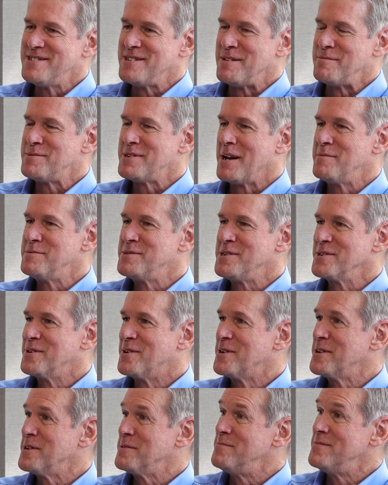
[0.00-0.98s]
Sometimes I'll
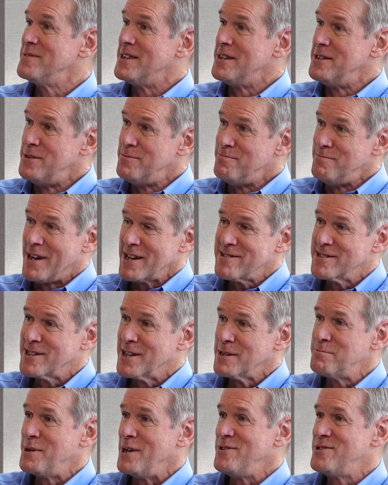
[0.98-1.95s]
go to the
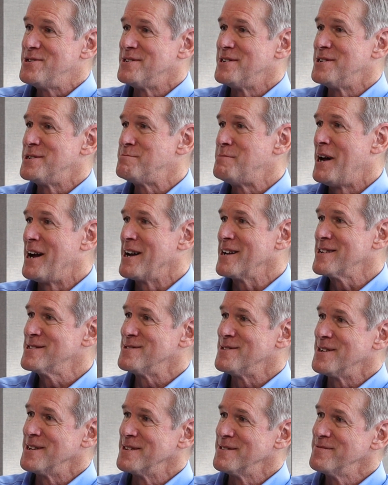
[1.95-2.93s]
Mexican pizza is back,
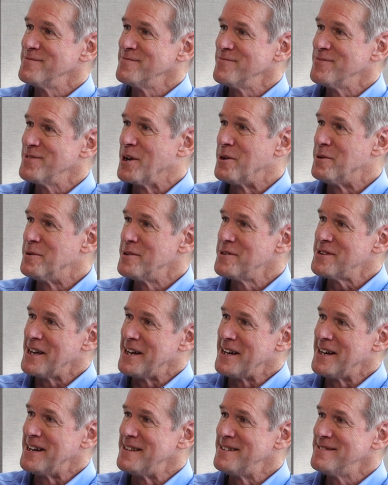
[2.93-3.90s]
so I go with
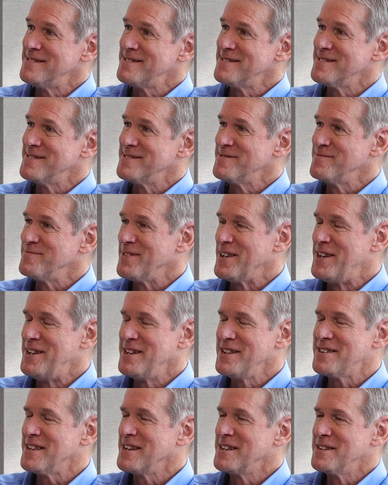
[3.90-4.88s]
that.
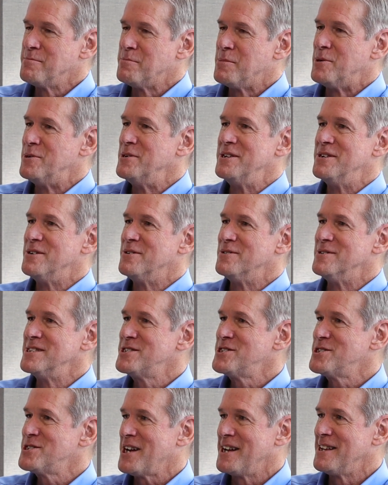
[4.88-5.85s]
Anything
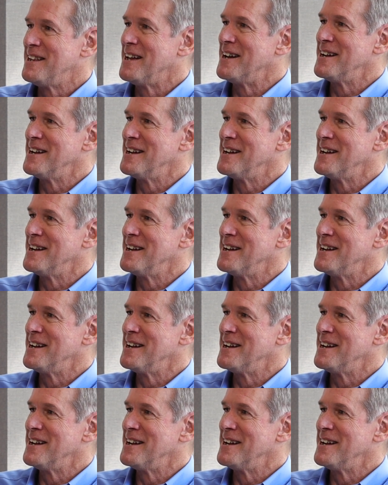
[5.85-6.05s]
burrito-ish I